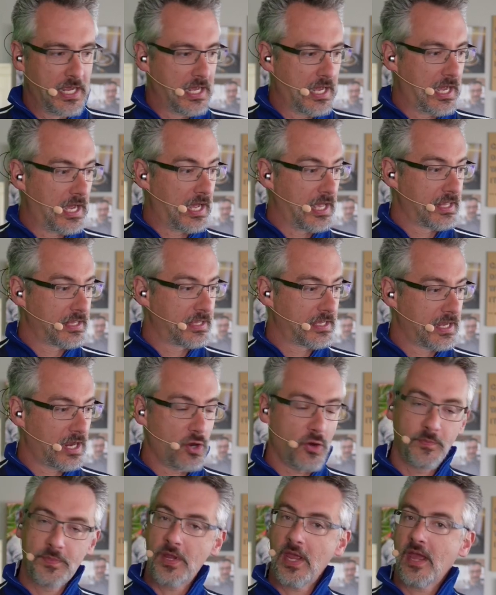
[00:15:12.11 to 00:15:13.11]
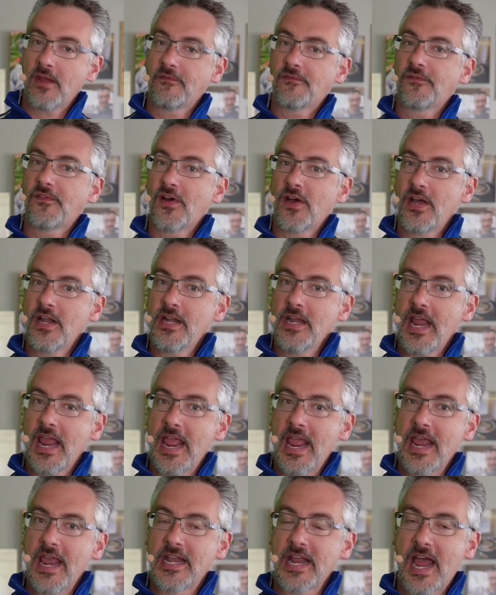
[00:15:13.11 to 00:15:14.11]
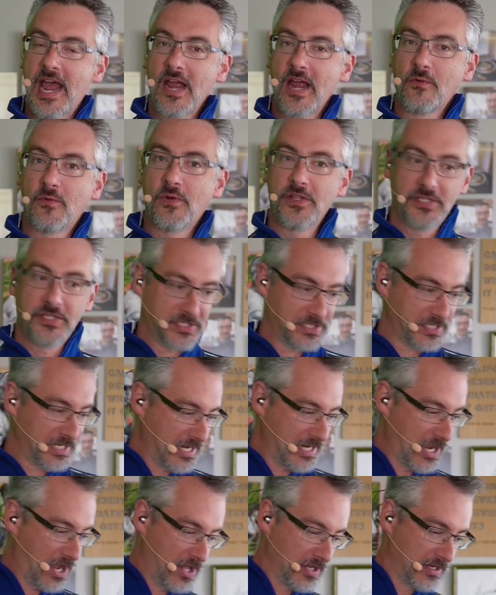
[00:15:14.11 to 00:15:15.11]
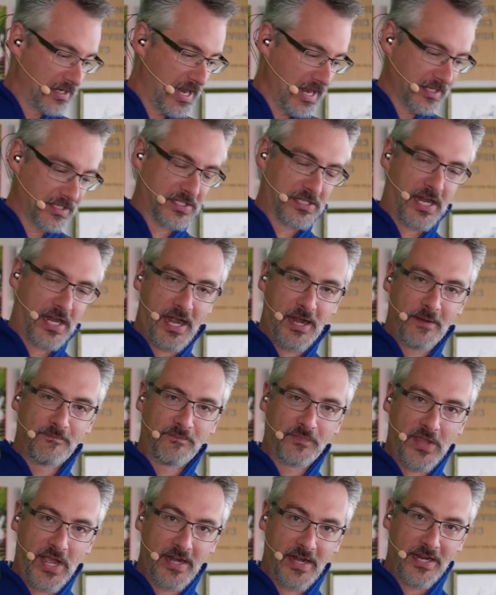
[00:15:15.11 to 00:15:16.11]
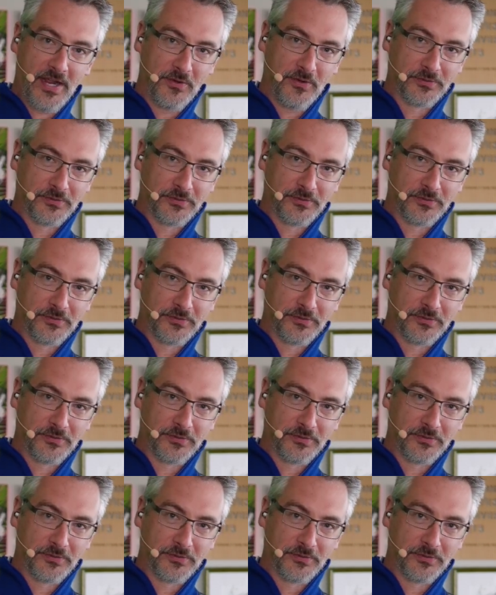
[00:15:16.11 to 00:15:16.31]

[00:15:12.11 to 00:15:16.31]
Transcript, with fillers: I uh, hope you had fun, and I will see y'all next time. Adios.